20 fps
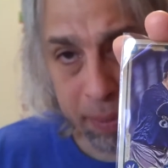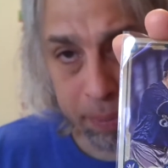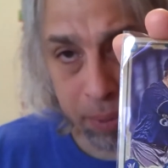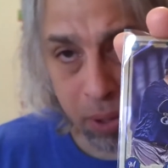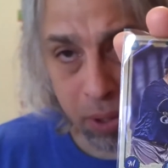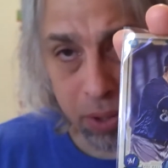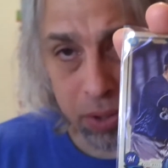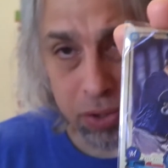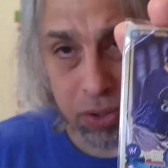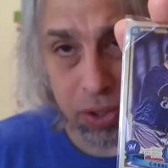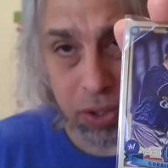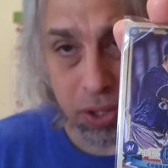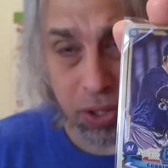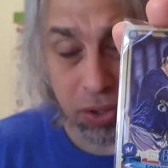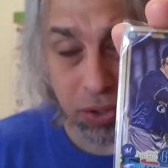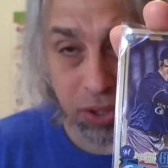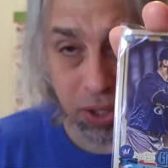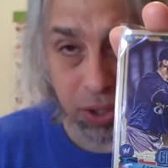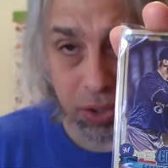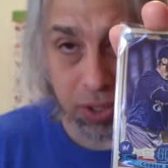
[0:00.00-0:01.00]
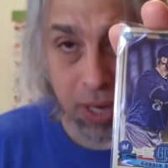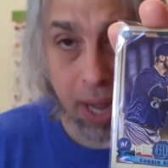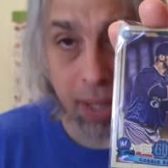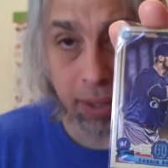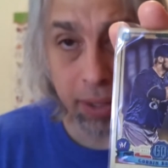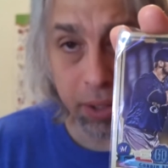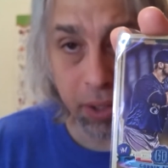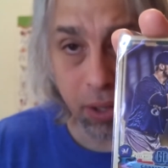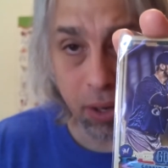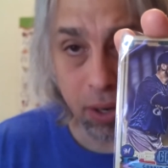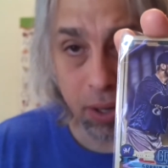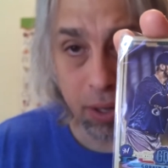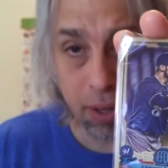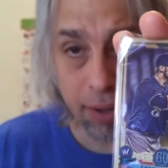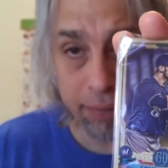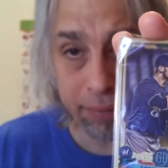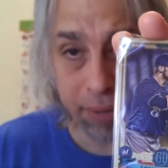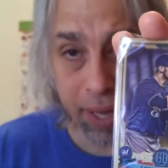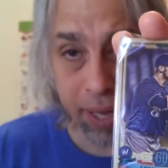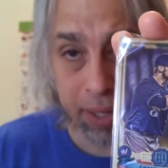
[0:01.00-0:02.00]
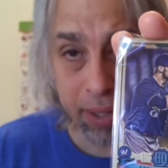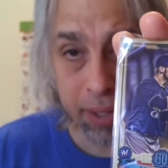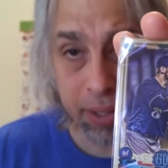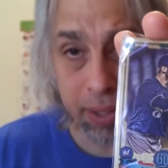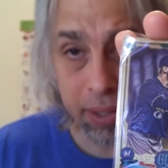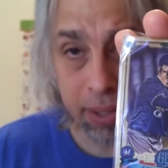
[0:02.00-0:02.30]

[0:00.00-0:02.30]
Burns is a $6 card offhand.